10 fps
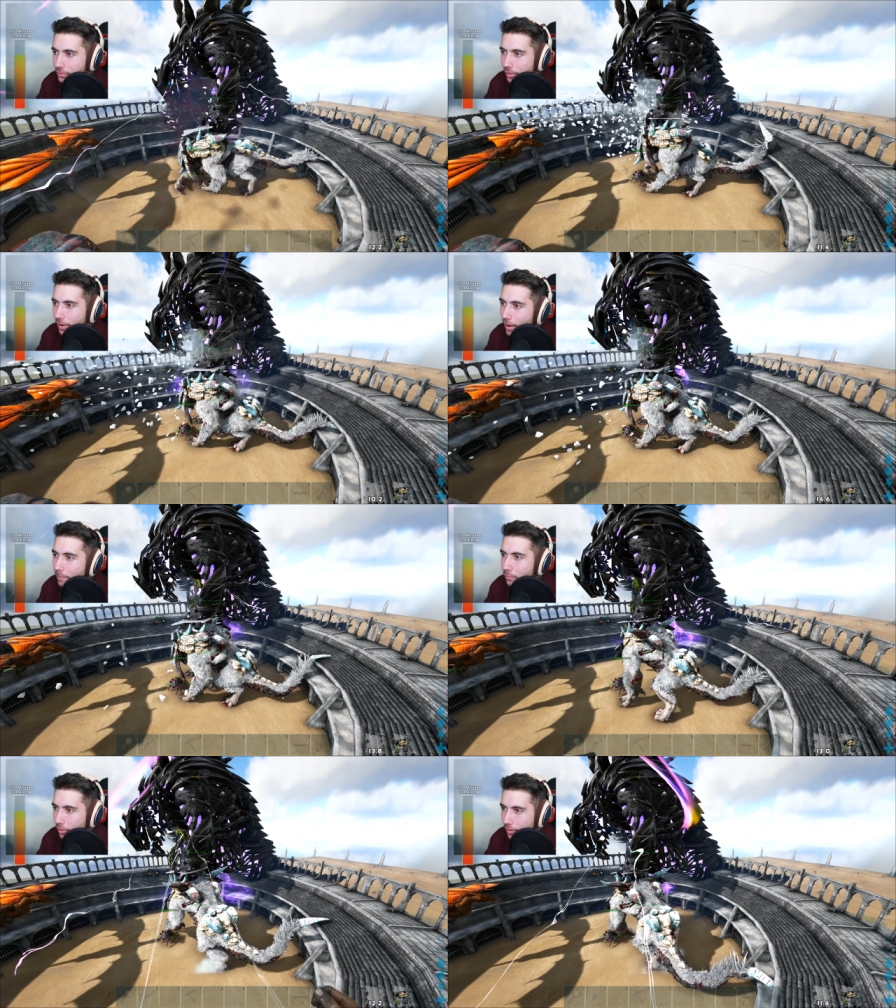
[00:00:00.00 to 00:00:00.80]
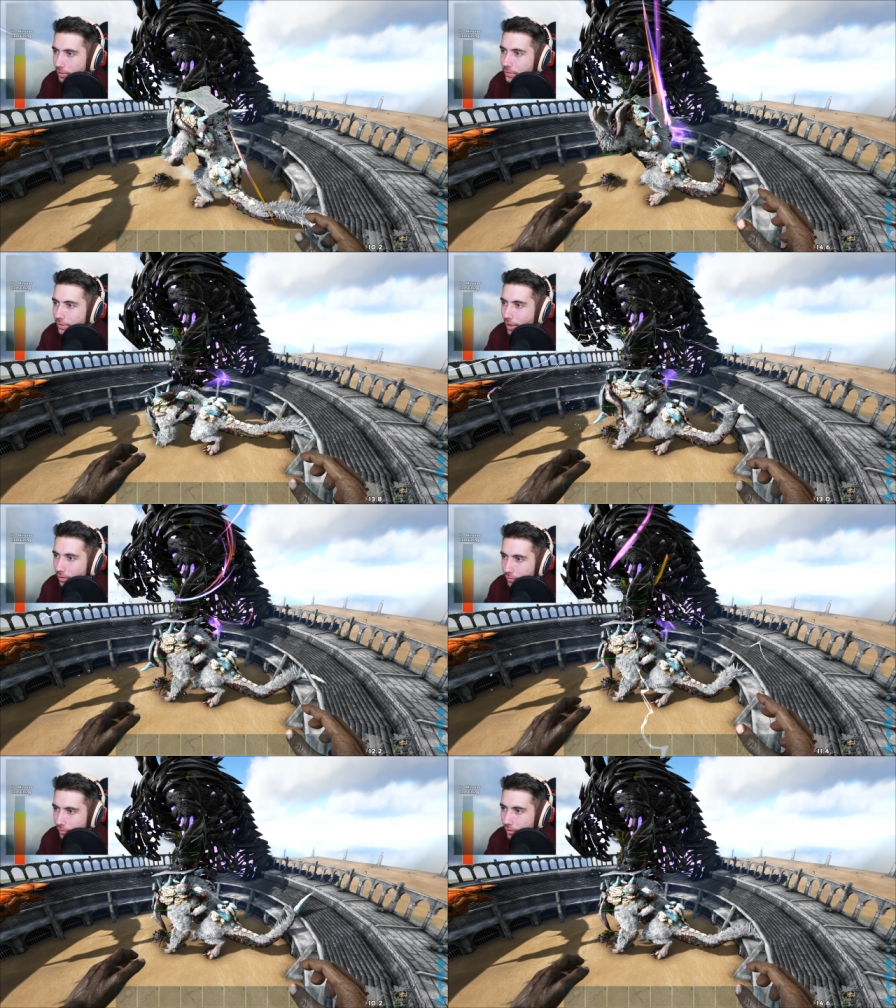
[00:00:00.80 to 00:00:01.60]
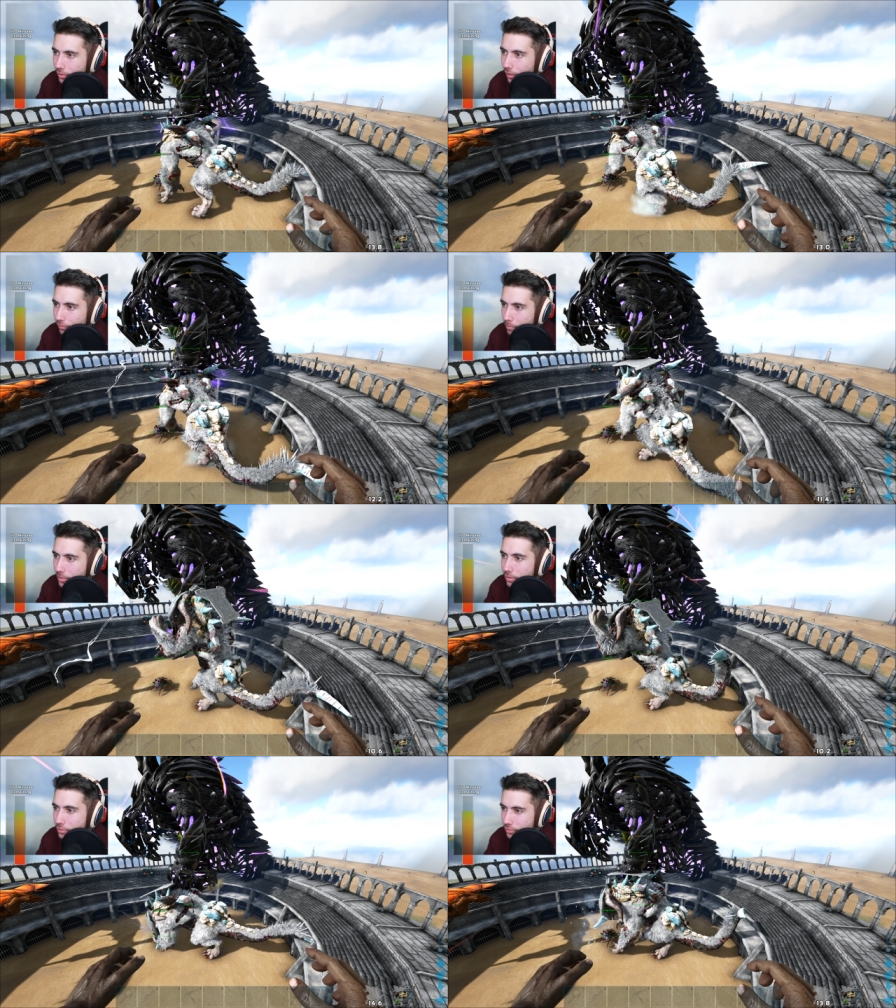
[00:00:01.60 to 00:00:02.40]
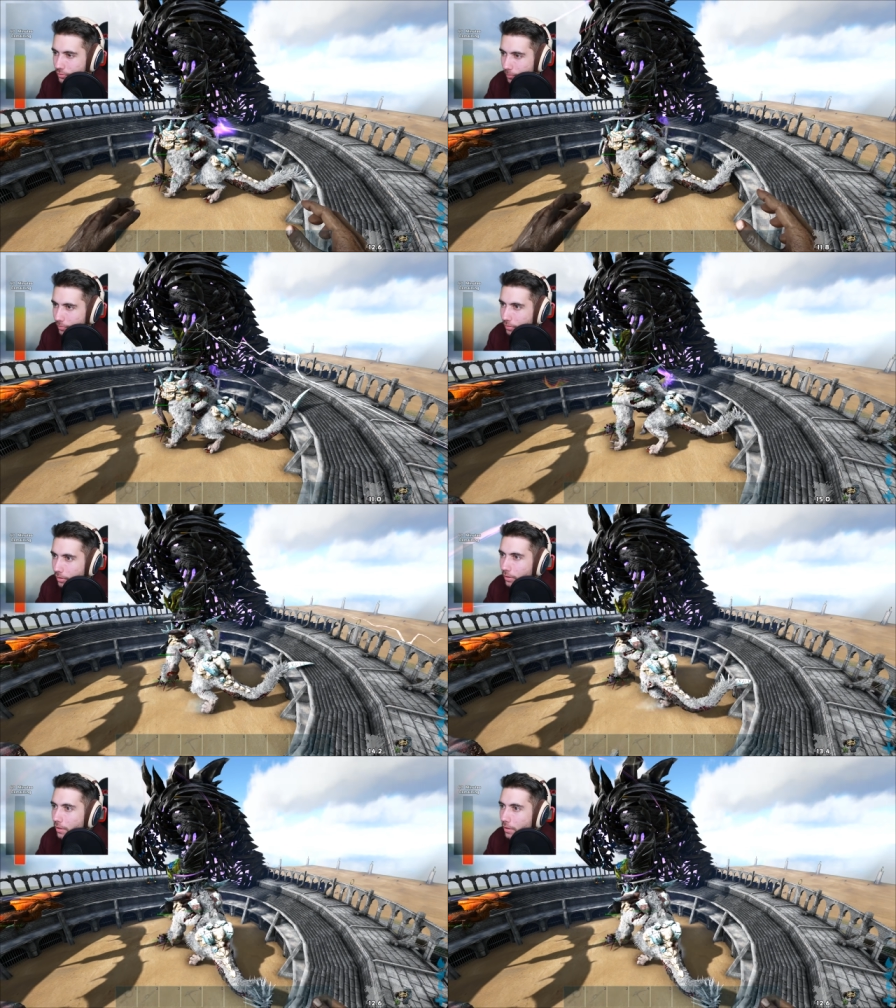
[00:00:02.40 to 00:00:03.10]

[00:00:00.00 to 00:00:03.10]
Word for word: what's going to happen? We're going to get to the end and they're going to die from meteors or something, right?